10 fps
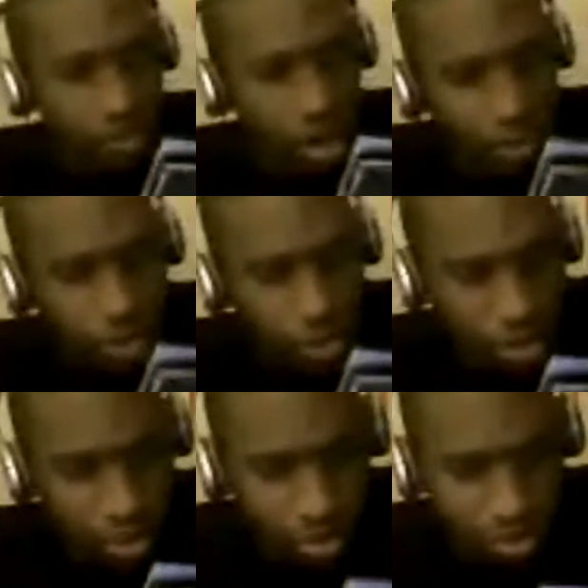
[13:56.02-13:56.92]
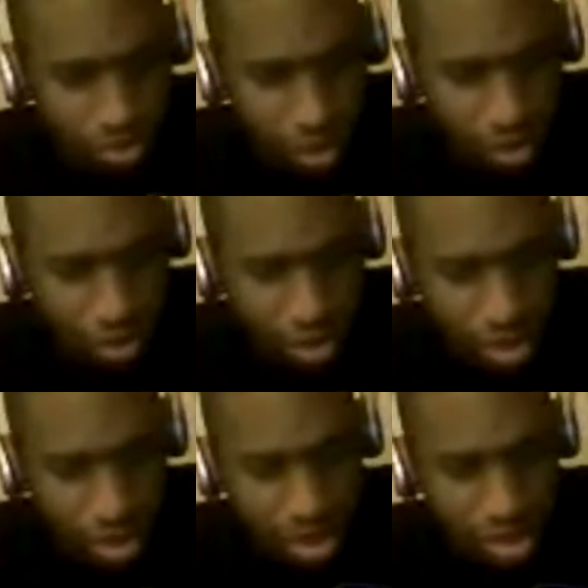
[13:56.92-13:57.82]
Number 4, a grappling hook
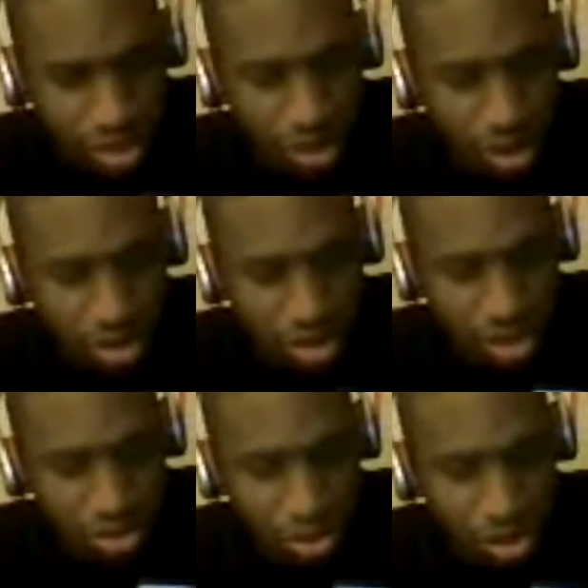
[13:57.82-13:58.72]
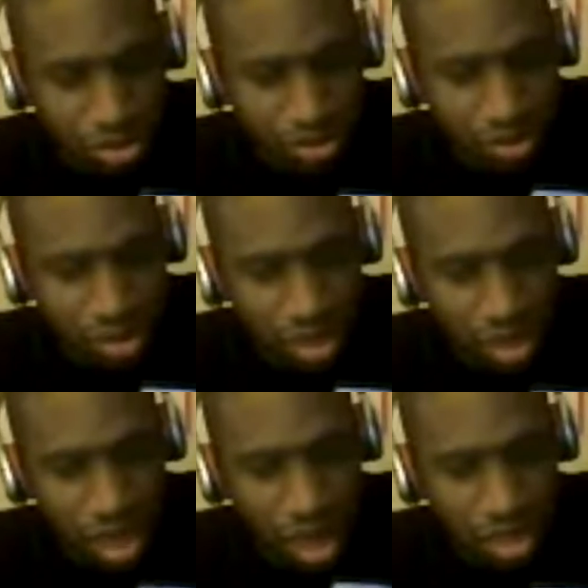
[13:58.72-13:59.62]
arrow. Batman hates guns,
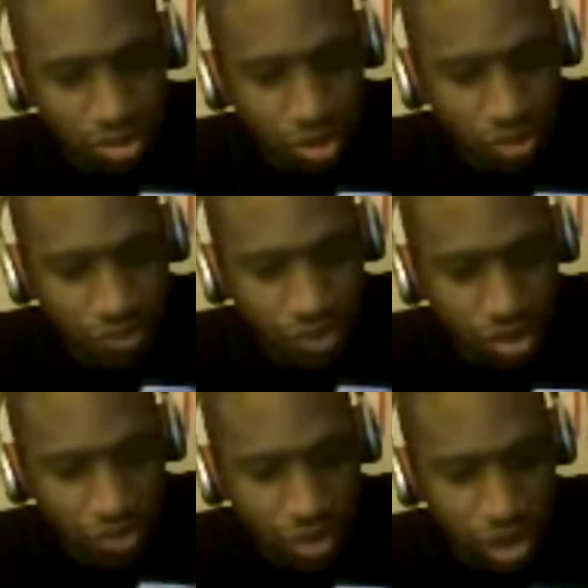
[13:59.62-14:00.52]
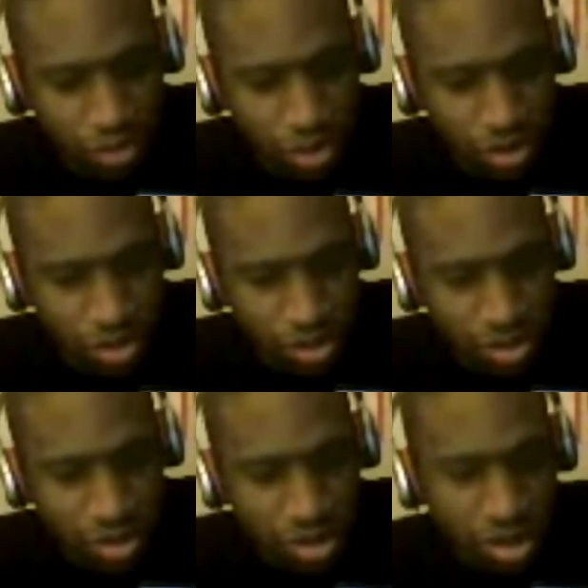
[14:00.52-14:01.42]
but has one for
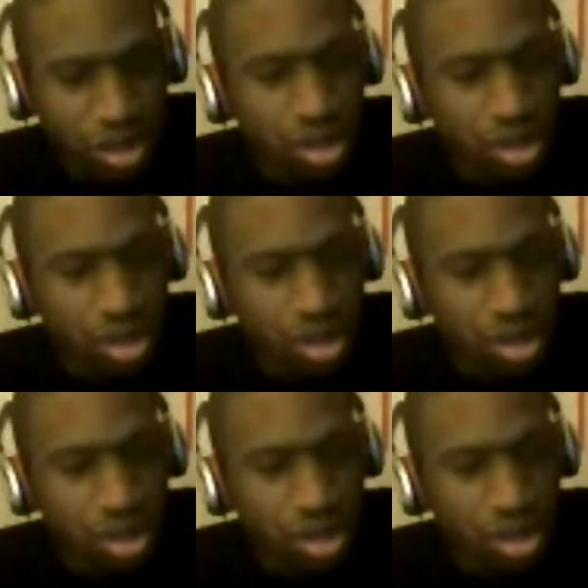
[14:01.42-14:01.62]
grabbing